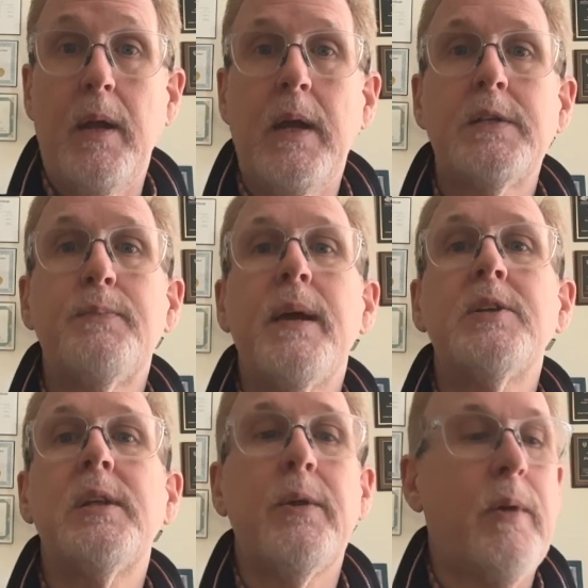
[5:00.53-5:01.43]

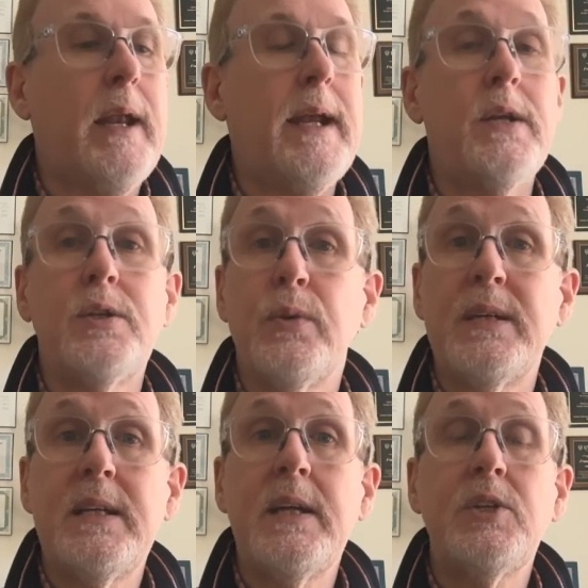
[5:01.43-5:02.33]
especially related to
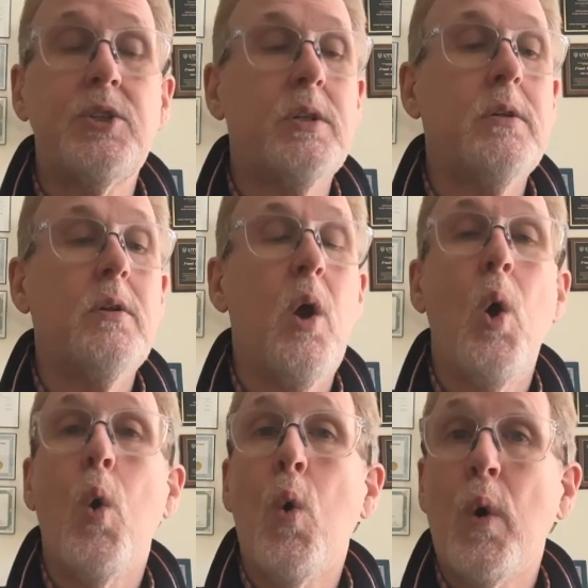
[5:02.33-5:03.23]
attention,
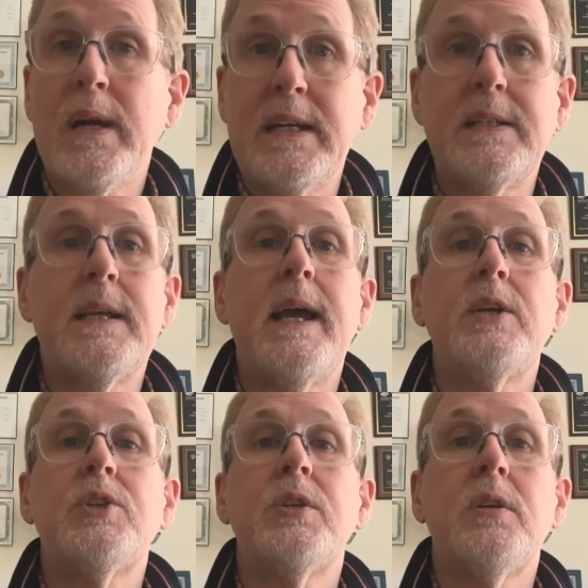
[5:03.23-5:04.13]

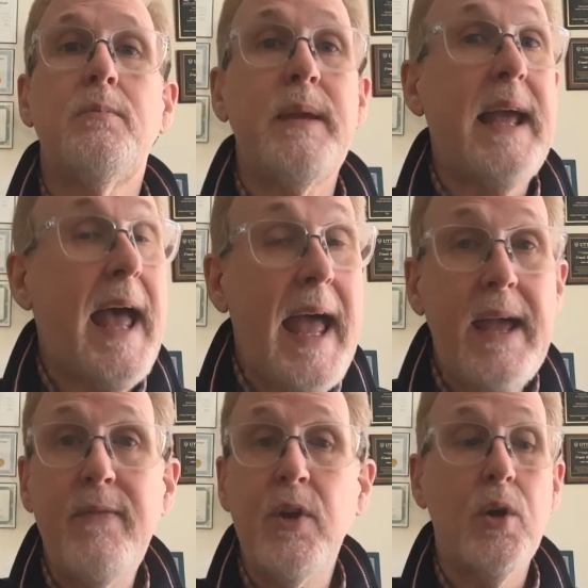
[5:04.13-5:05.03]
organization,
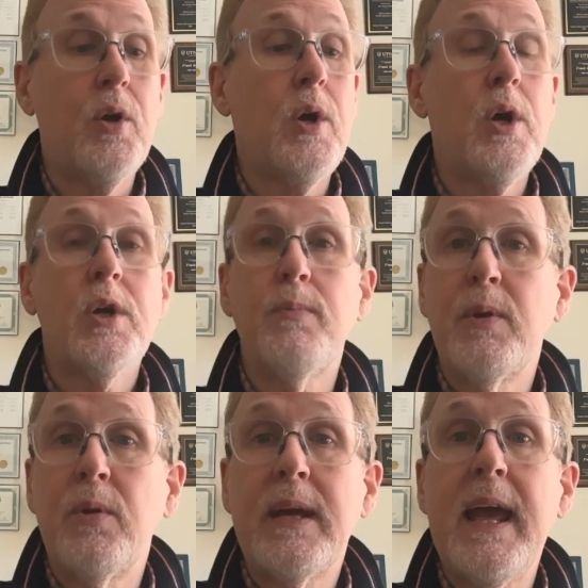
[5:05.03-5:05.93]
behavior,
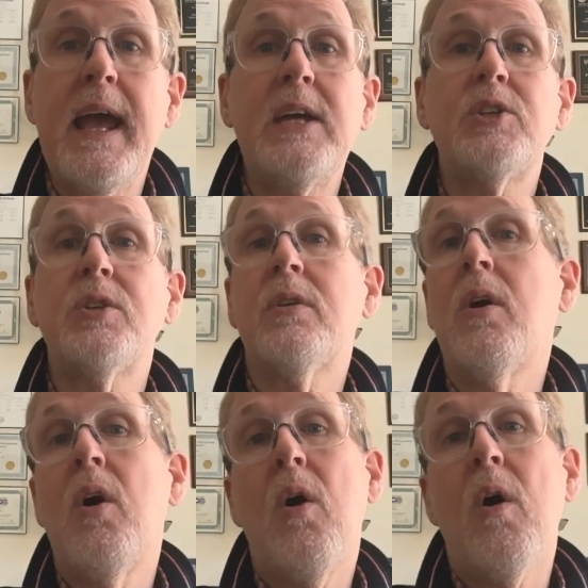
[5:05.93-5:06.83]
communication,
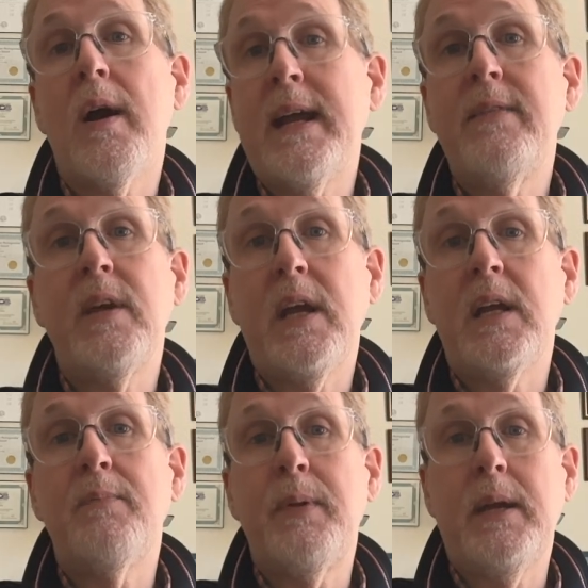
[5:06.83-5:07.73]
or even
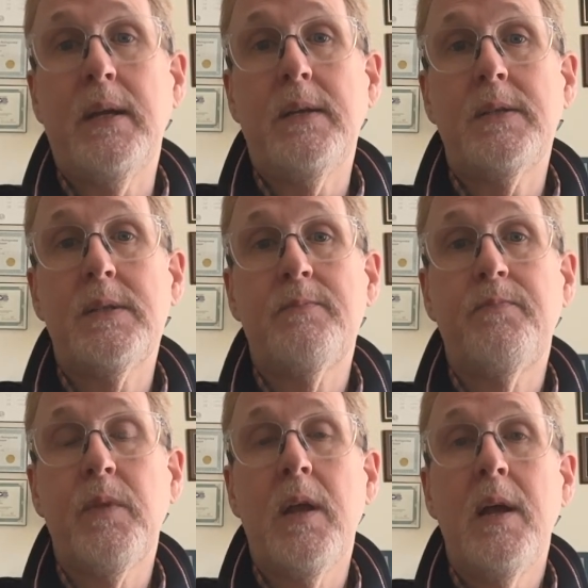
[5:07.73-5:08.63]
independence.
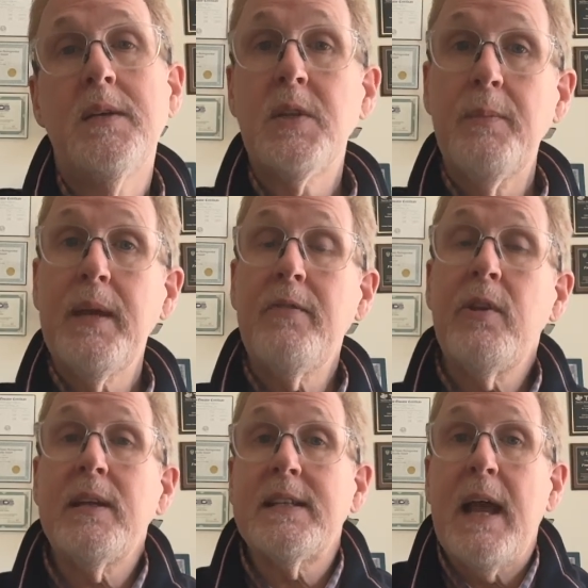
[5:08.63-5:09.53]
So let me give you
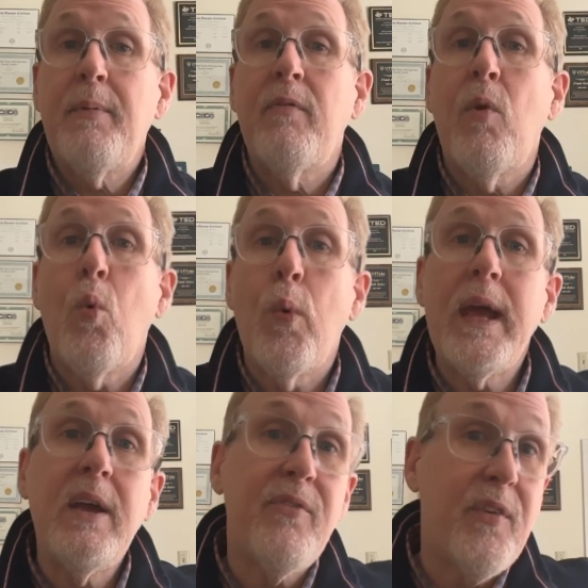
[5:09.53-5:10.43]
an example of a
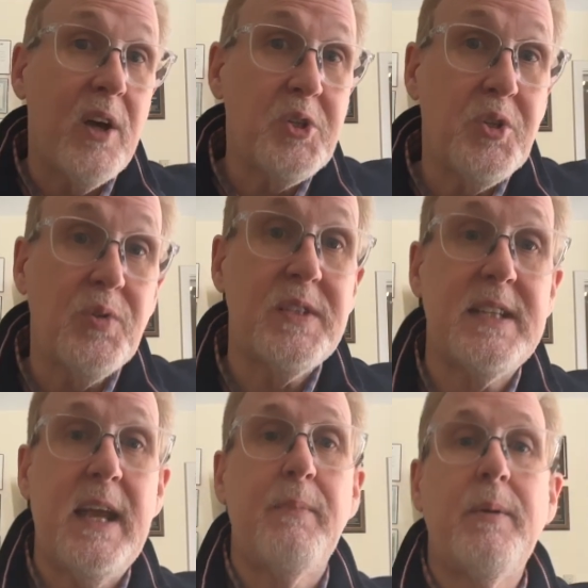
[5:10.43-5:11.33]
weak functional
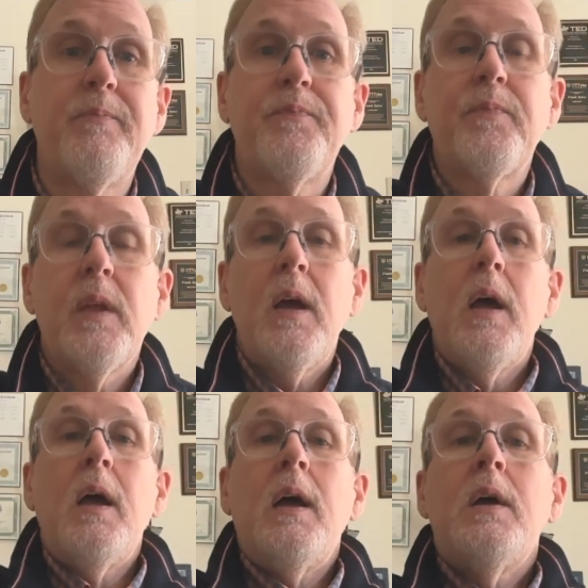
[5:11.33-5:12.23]
statement.
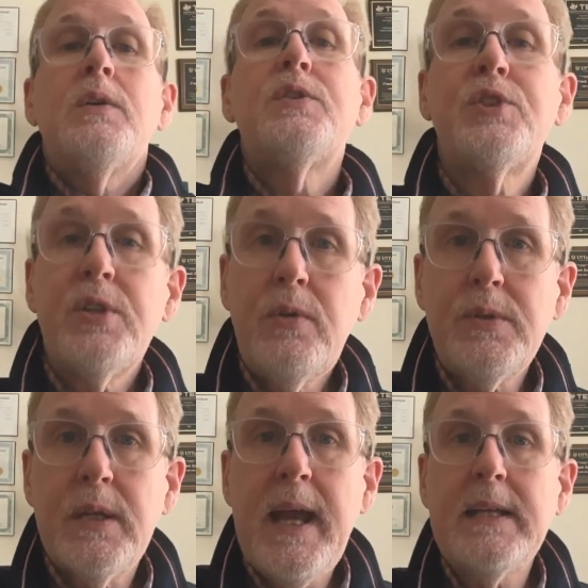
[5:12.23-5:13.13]

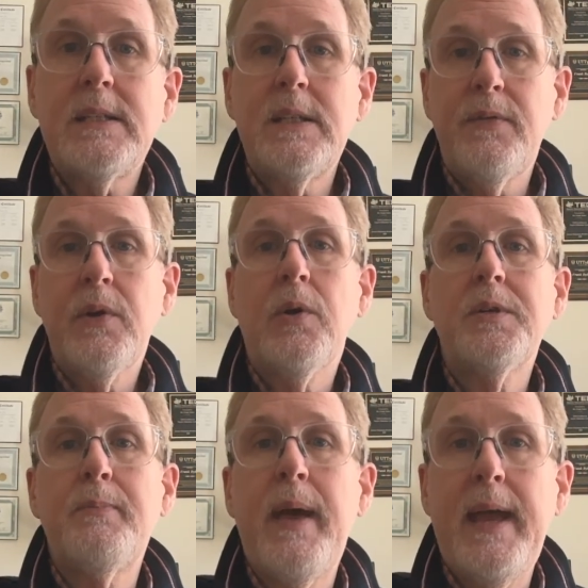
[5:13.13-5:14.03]
Susan has
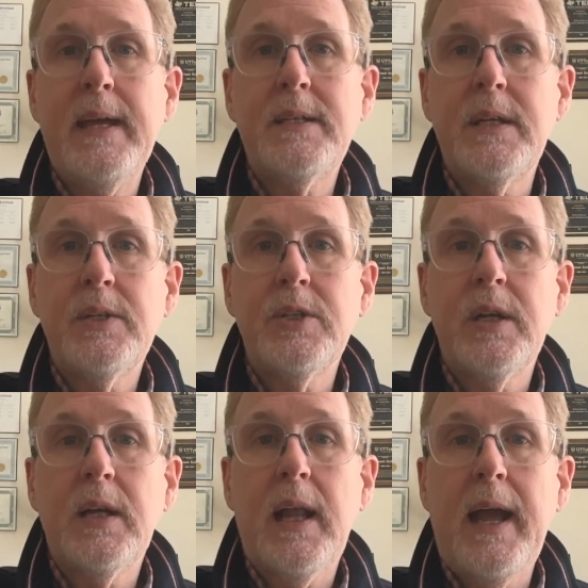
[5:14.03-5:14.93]
difficulty paying attention
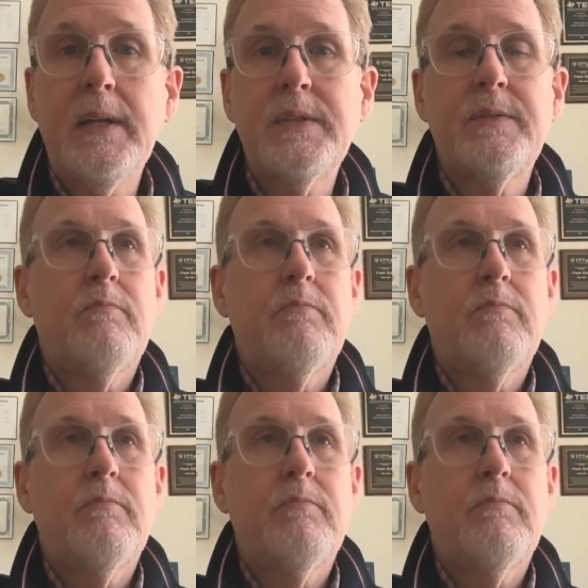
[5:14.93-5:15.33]
in class.